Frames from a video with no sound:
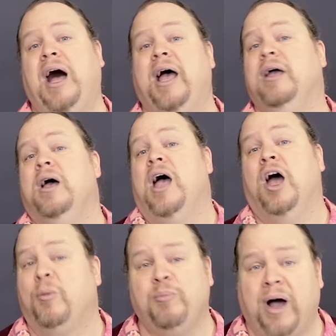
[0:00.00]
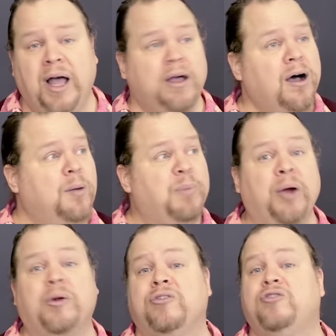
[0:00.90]
I helped my uh,
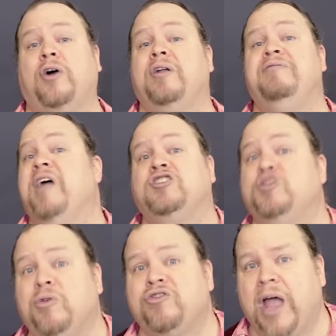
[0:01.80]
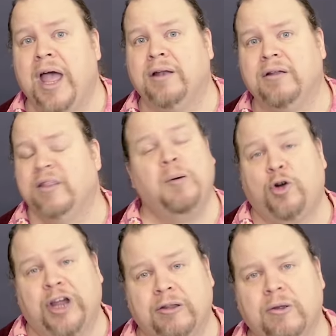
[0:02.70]
parents start a vegetable stand in the
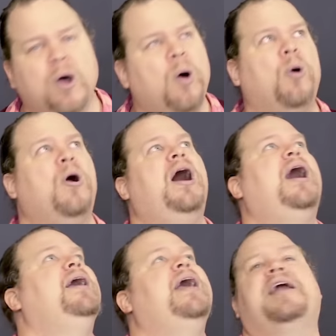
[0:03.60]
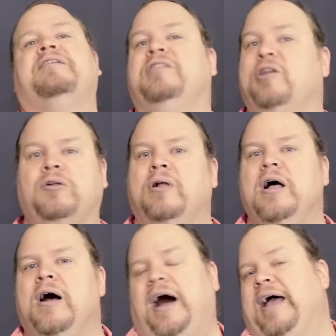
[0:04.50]
market or I had a
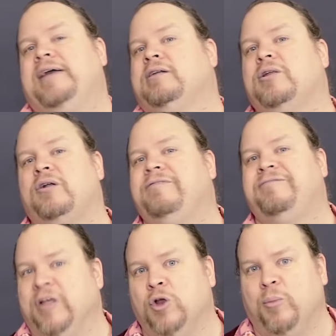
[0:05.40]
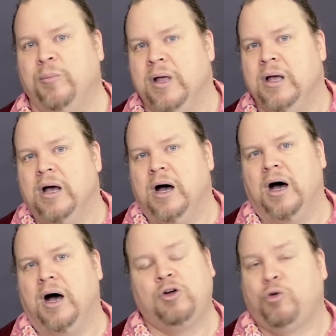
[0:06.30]
little, I had a little film
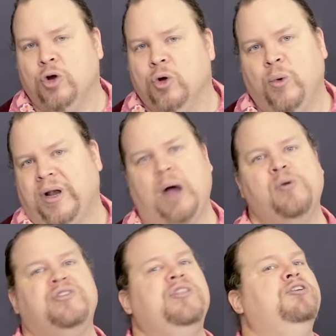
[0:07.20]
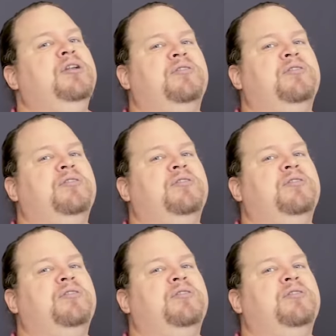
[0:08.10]
uh, crew when I was in the